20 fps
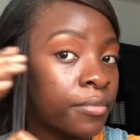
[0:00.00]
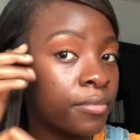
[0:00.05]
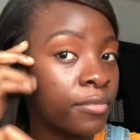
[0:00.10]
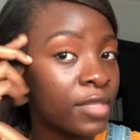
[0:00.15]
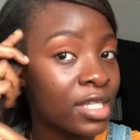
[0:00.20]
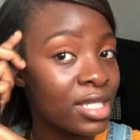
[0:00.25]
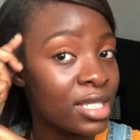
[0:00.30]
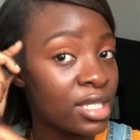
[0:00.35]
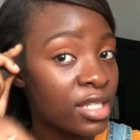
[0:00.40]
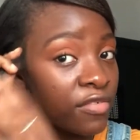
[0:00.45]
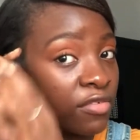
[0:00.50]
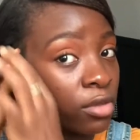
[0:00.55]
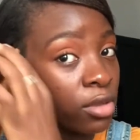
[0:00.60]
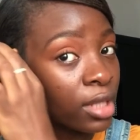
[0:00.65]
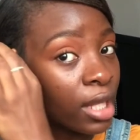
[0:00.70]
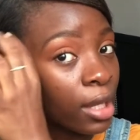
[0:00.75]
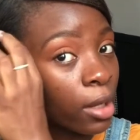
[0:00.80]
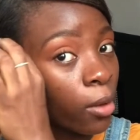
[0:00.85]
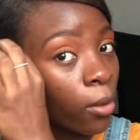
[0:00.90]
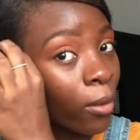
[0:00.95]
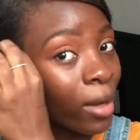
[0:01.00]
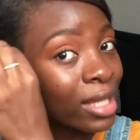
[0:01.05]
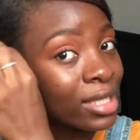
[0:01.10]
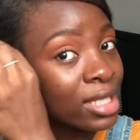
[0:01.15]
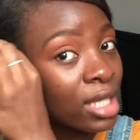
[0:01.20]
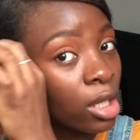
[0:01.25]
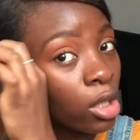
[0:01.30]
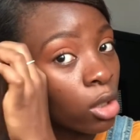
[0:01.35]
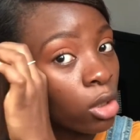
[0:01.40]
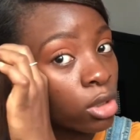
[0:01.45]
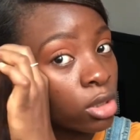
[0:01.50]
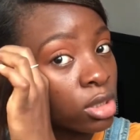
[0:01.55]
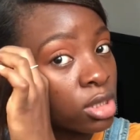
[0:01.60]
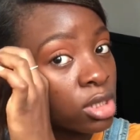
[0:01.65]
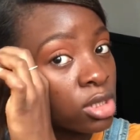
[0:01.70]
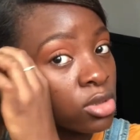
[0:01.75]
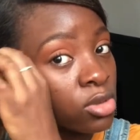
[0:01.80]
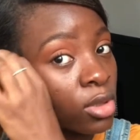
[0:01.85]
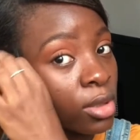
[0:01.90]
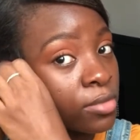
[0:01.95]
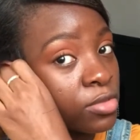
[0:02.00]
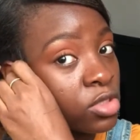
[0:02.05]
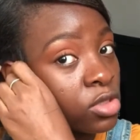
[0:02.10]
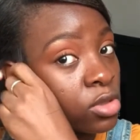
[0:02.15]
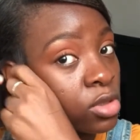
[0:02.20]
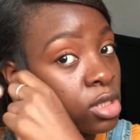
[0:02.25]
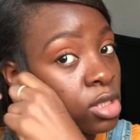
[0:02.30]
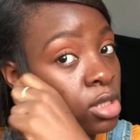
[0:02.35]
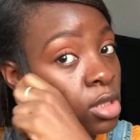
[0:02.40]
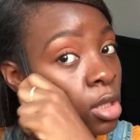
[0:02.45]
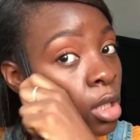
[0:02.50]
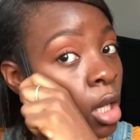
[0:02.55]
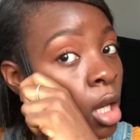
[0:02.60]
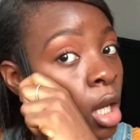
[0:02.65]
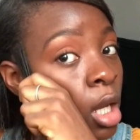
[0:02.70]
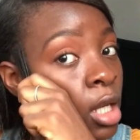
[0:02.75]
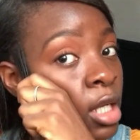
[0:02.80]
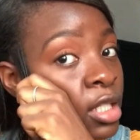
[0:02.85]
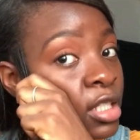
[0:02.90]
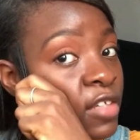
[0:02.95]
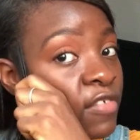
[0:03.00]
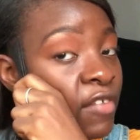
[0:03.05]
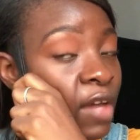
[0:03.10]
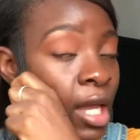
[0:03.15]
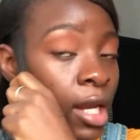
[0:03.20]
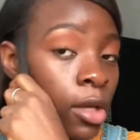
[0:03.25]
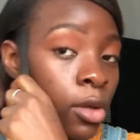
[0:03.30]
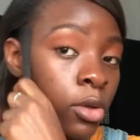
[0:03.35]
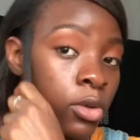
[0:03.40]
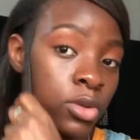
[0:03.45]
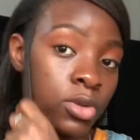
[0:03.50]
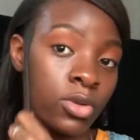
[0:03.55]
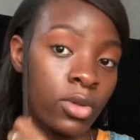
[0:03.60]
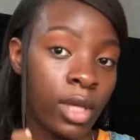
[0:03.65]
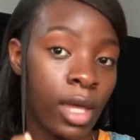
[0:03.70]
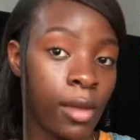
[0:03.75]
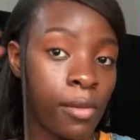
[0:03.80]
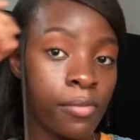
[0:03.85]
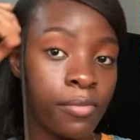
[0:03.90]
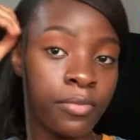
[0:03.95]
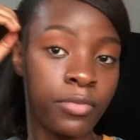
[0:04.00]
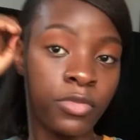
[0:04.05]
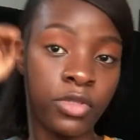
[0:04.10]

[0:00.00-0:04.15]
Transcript: This is even like quite a lot, so I'm just going to divide it also here.